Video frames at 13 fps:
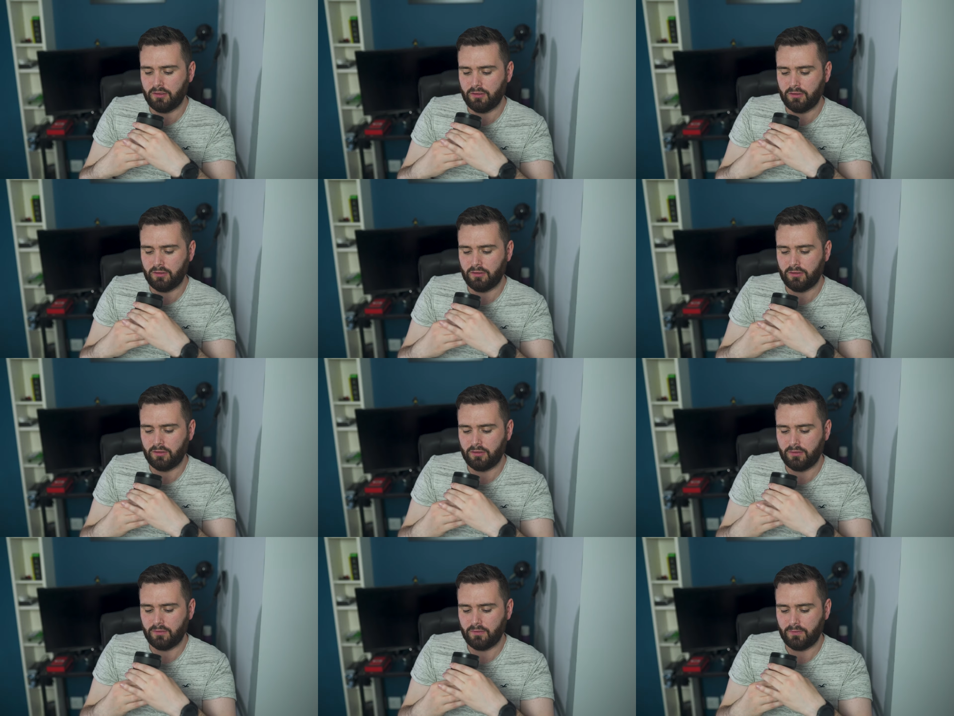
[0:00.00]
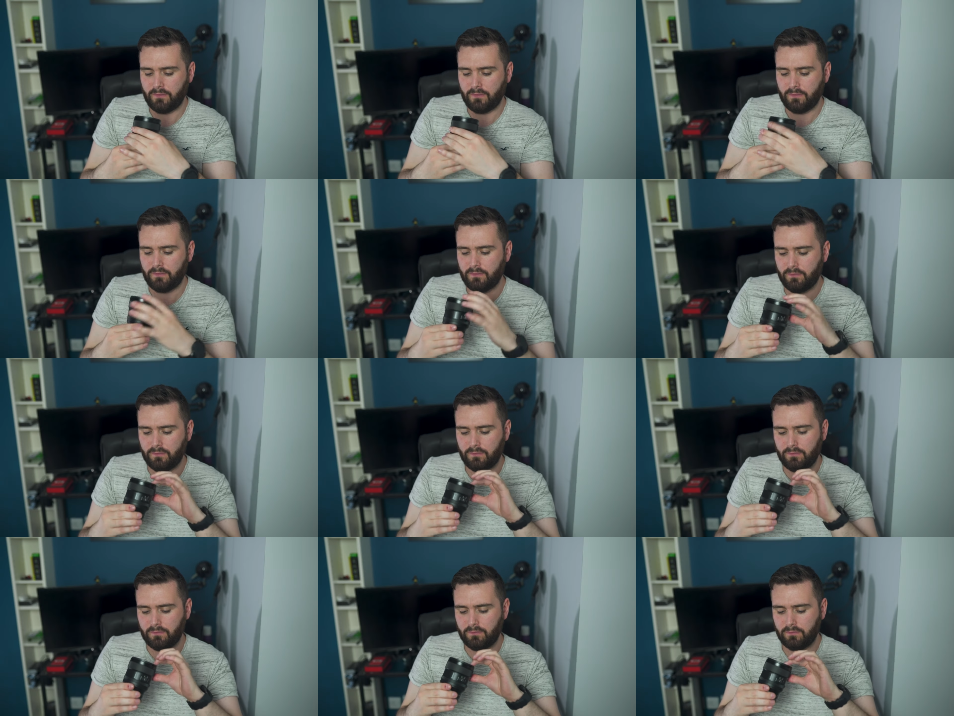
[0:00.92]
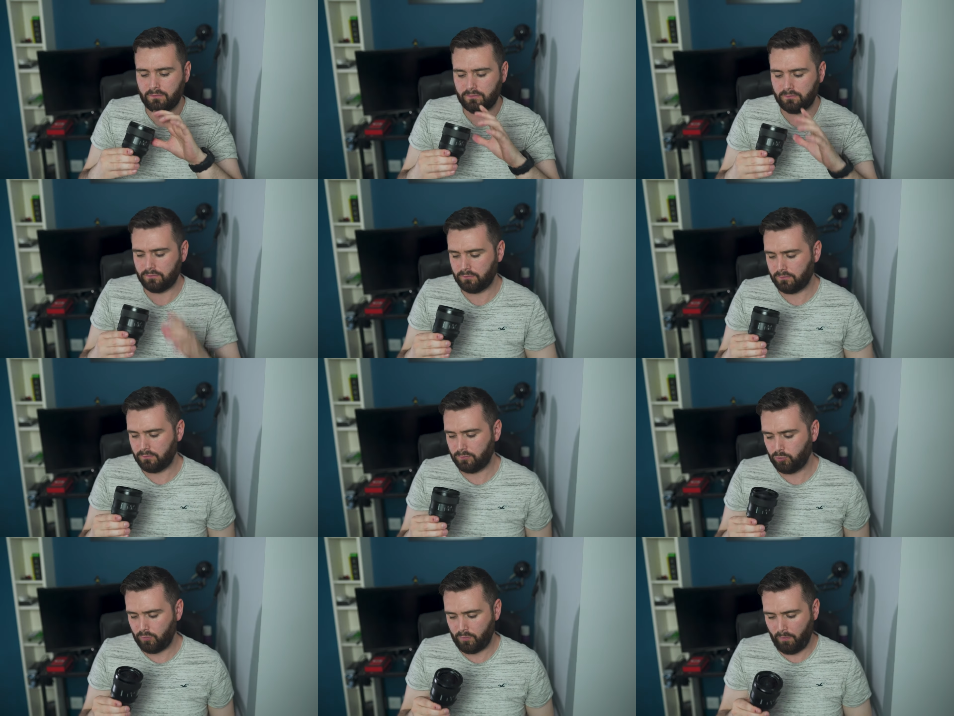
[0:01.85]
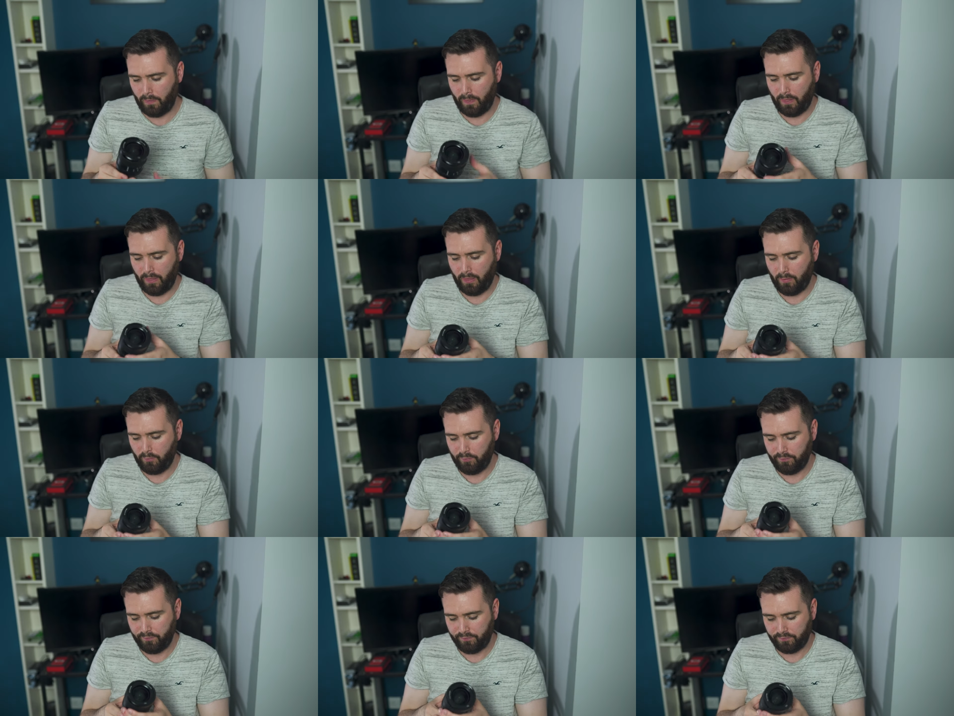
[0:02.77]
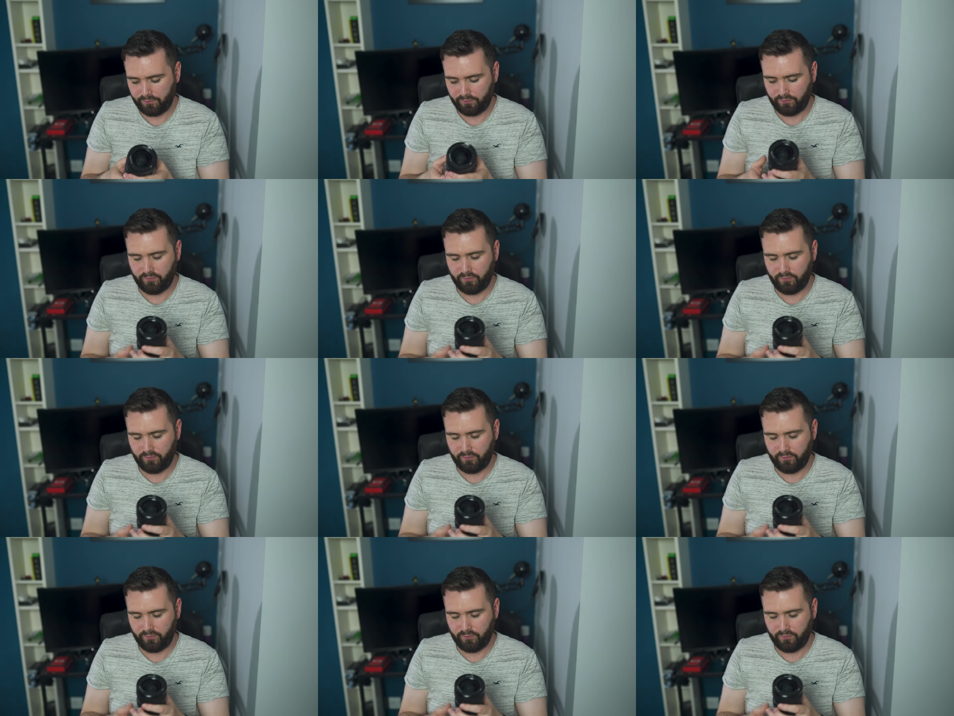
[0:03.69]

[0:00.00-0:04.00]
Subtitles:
Nothing is said.